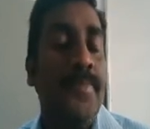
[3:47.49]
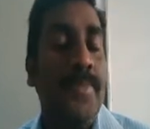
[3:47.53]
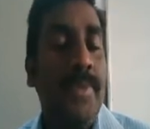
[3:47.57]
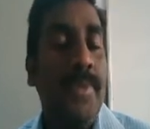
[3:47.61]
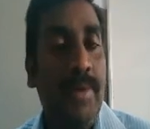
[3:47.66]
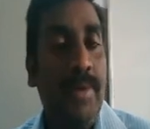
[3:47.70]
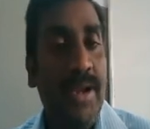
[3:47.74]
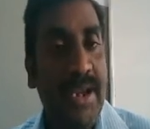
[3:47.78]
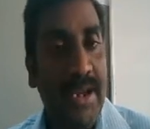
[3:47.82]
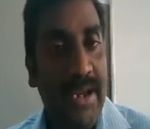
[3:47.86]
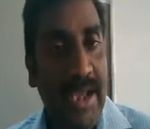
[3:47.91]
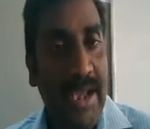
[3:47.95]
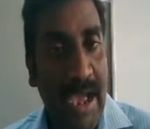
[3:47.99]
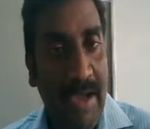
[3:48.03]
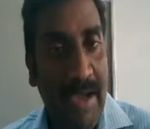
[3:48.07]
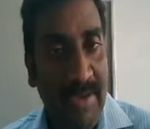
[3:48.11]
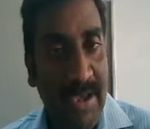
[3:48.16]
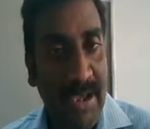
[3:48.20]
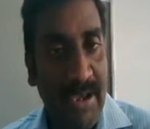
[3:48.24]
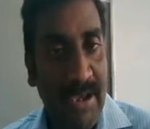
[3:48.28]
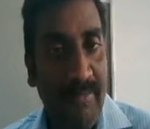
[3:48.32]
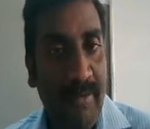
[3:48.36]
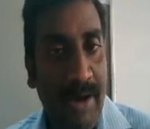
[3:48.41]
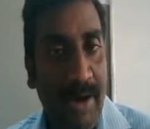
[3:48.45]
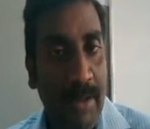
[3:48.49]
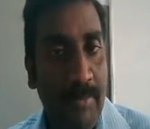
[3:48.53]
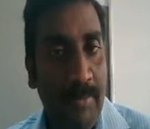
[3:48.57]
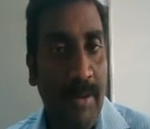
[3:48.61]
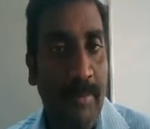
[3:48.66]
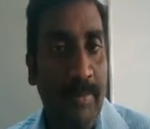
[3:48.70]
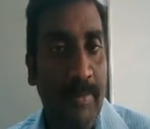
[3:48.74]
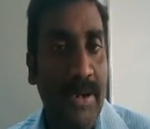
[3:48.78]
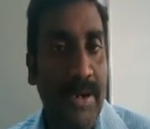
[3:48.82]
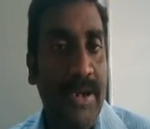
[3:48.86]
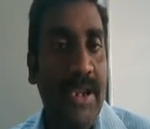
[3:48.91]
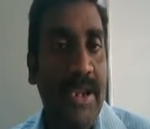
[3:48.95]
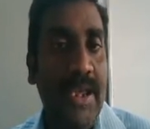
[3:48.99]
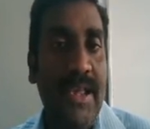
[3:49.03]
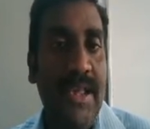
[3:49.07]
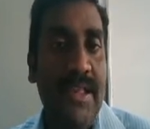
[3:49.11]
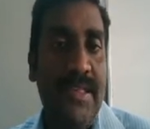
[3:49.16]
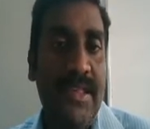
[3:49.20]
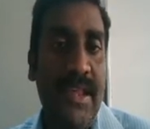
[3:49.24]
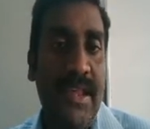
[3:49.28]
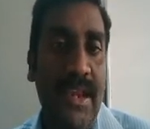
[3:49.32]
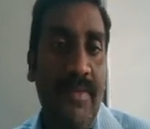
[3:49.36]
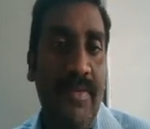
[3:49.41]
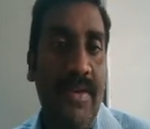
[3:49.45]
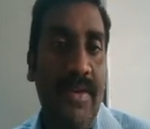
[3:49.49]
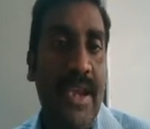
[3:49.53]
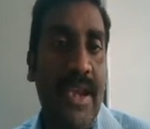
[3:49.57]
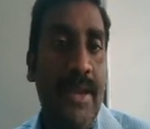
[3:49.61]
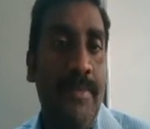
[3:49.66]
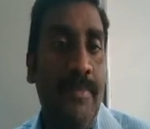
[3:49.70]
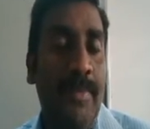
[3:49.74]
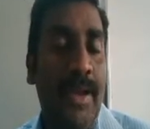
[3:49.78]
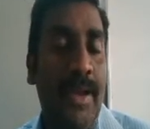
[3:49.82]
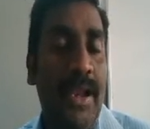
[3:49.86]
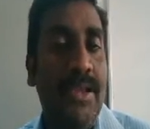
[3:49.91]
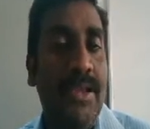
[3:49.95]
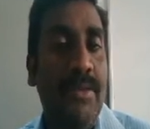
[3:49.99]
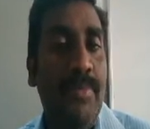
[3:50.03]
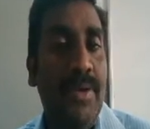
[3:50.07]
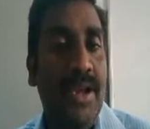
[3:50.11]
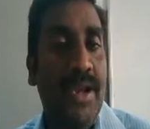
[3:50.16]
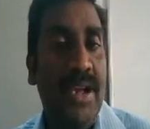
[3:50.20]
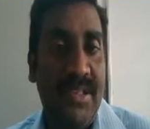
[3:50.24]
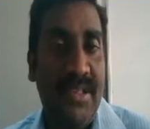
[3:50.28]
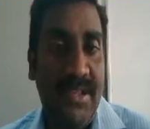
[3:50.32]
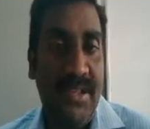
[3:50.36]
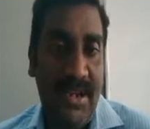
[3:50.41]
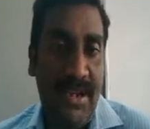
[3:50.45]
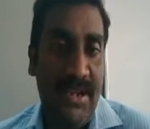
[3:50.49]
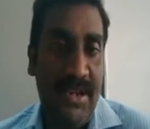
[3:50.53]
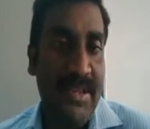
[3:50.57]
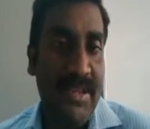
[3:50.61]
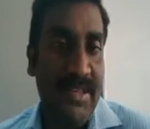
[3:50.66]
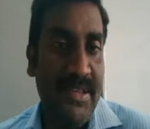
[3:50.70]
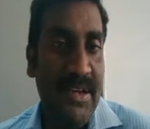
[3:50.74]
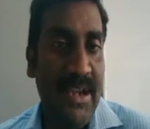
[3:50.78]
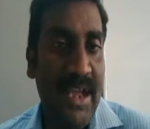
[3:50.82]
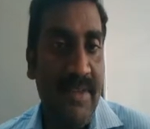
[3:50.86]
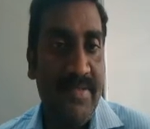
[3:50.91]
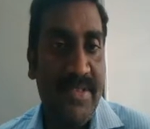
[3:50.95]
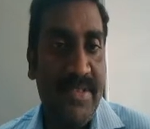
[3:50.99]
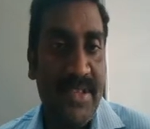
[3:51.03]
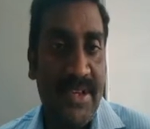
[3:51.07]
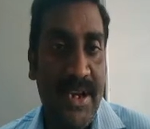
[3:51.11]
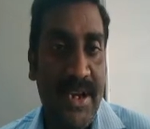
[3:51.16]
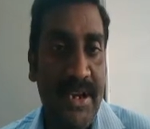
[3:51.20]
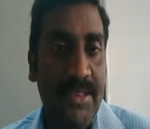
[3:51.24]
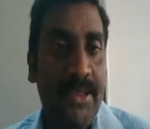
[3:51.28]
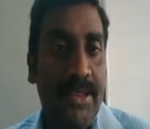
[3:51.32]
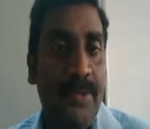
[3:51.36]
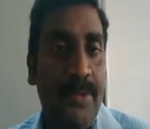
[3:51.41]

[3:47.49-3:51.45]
When it having a formability, easily we can melt because it doesn't have strength.